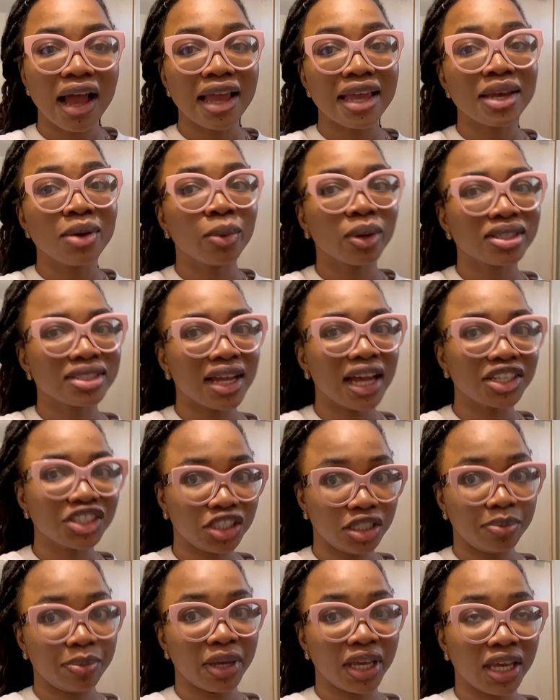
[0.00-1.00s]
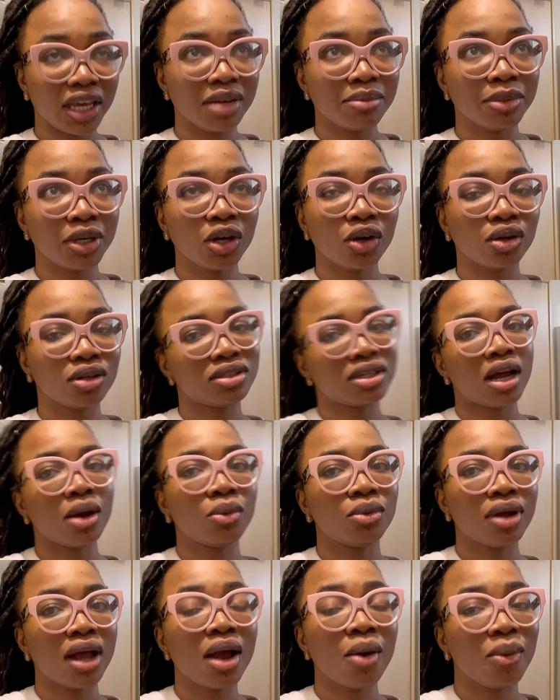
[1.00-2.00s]
It was that cheap again because I
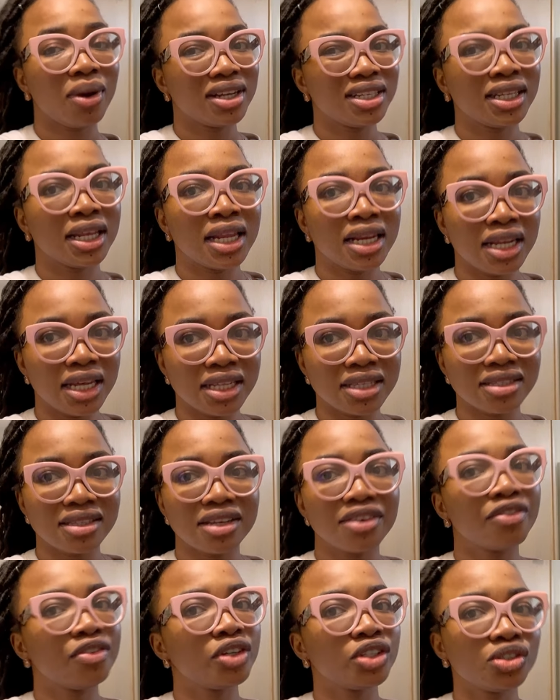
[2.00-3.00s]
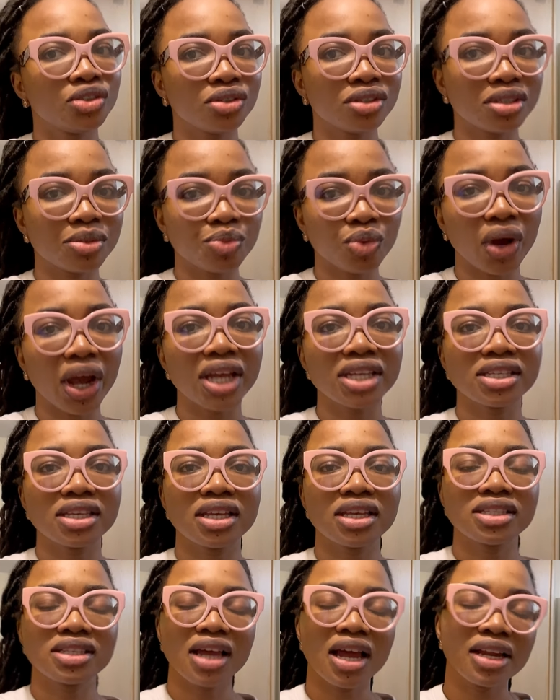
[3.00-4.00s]
went there late. They reduced the
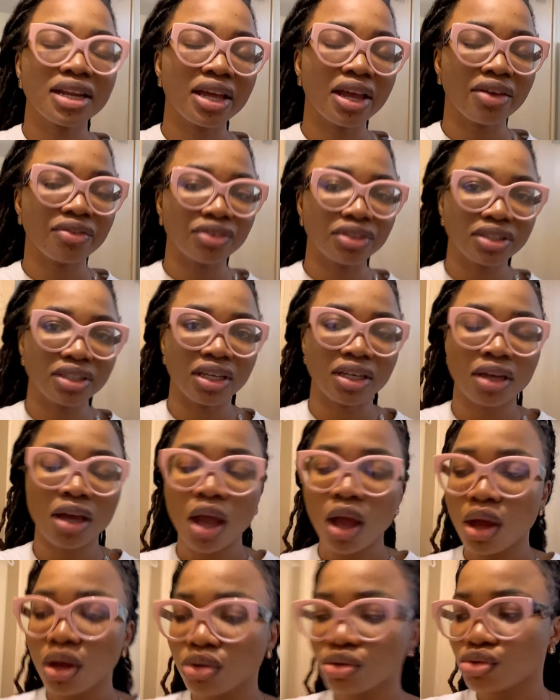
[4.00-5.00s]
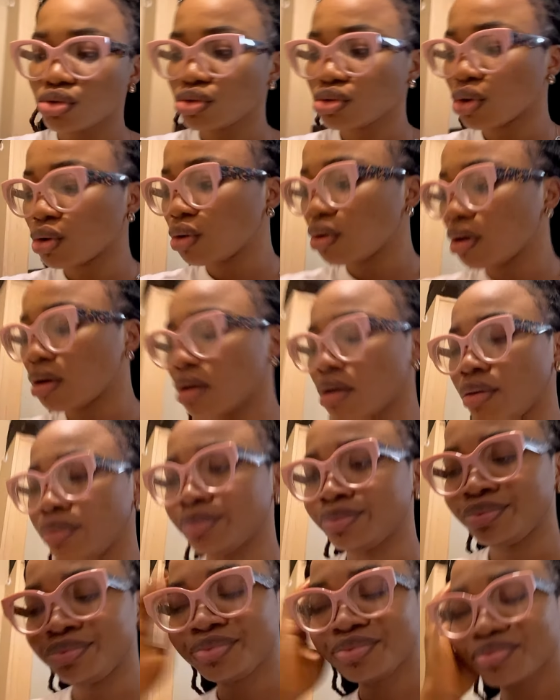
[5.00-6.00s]
prices and everything. So
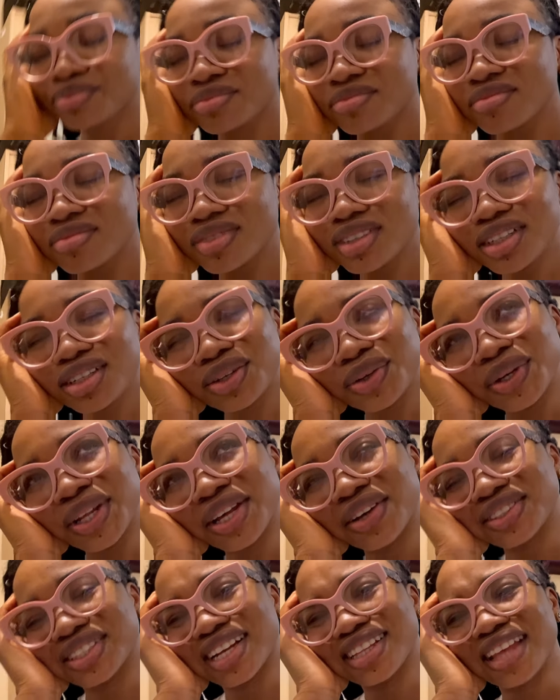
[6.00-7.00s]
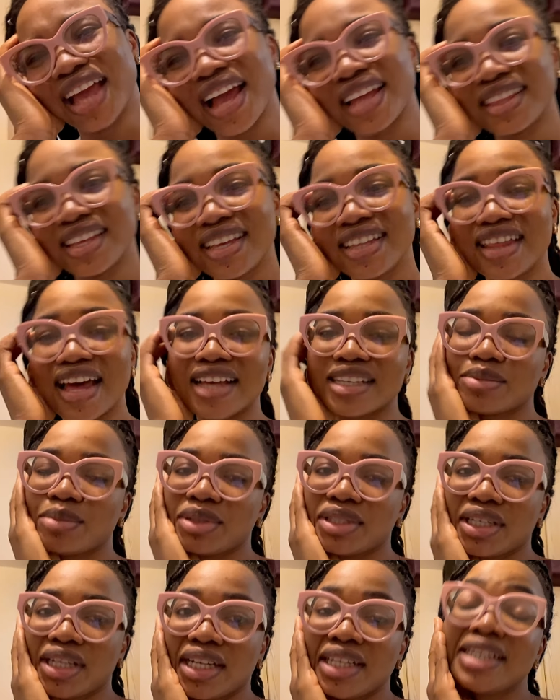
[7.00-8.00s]
I think that's
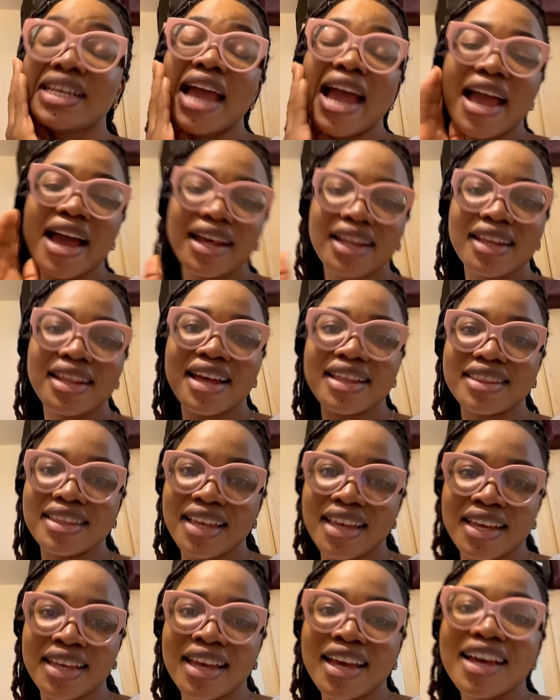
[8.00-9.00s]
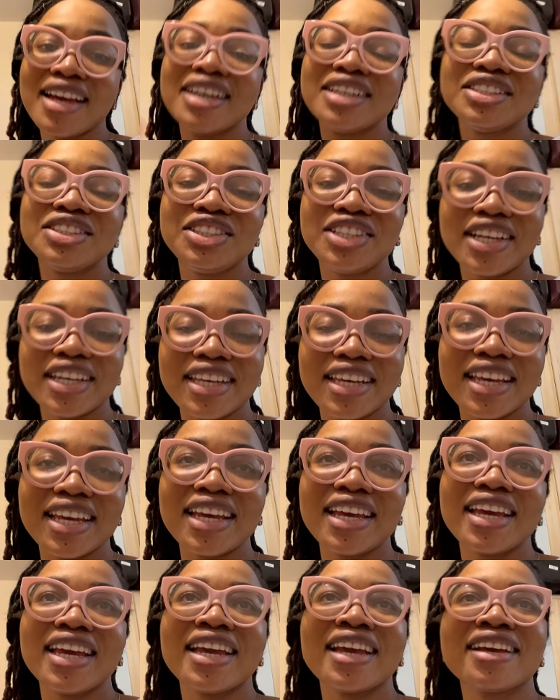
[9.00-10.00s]
basically, yeah, another thing,
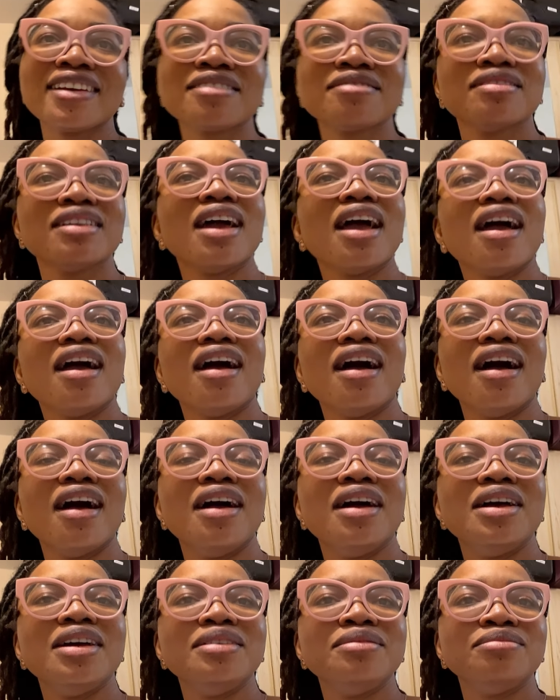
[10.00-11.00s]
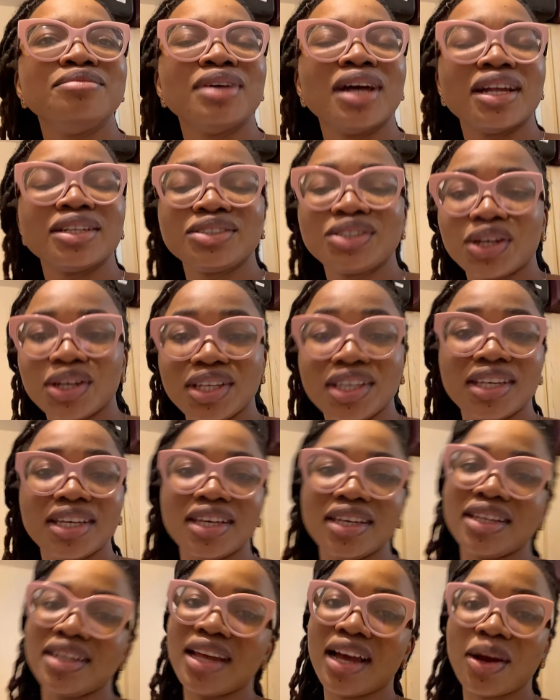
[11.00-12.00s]
chicken and
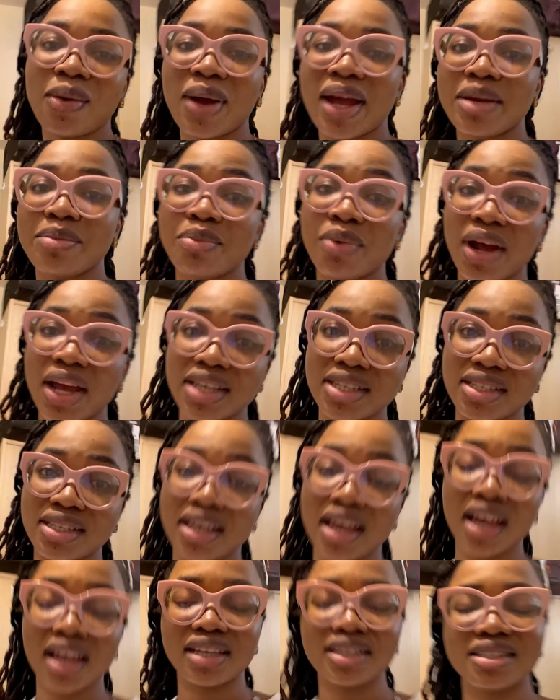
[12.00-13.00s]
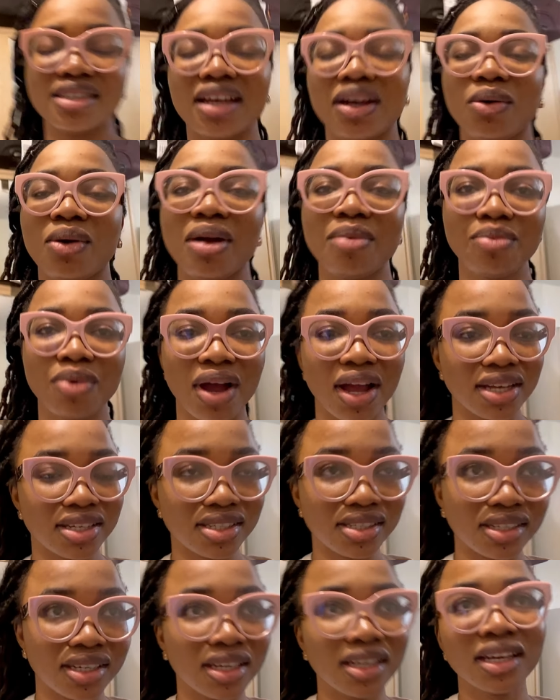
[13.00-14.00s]
turkey, they are quite pricey, guys. They're quite
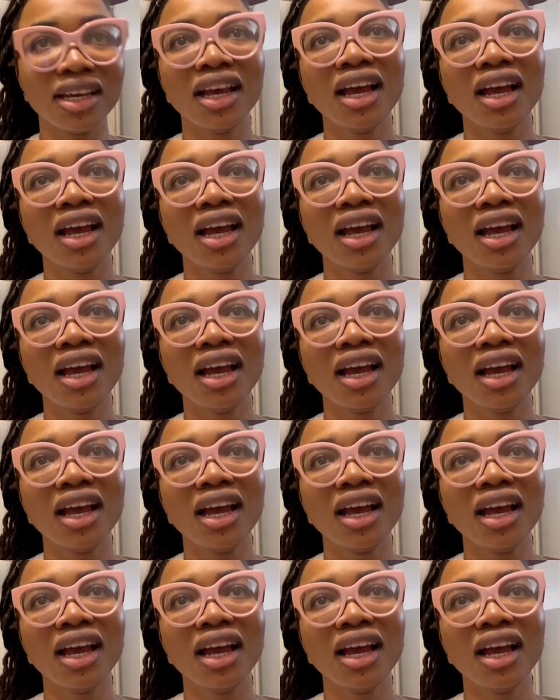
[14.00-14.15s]
pricey.